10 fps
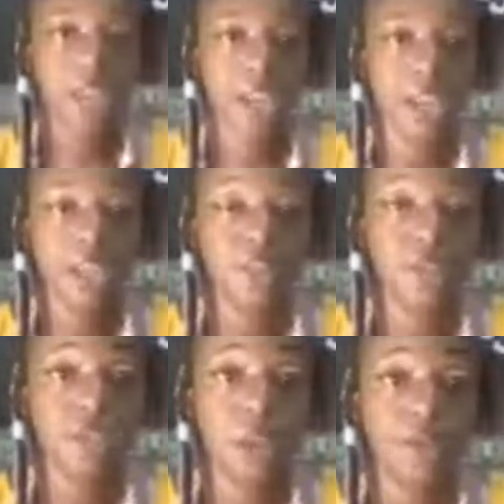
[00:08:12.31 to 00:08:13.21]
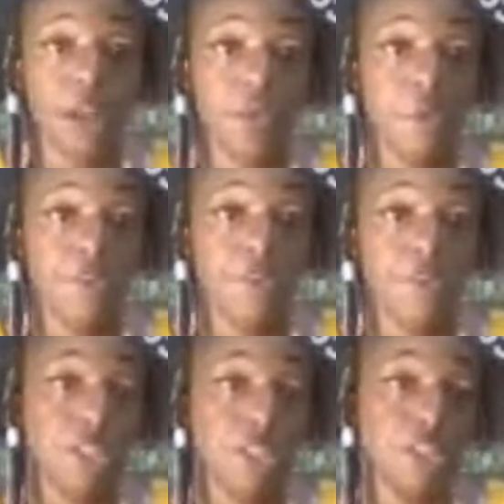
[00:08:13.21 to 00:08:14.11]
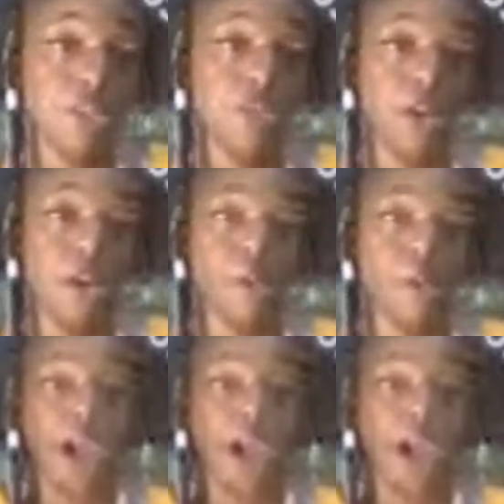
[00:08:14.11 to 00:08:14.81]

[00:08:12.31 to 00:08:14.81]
some follow-up information from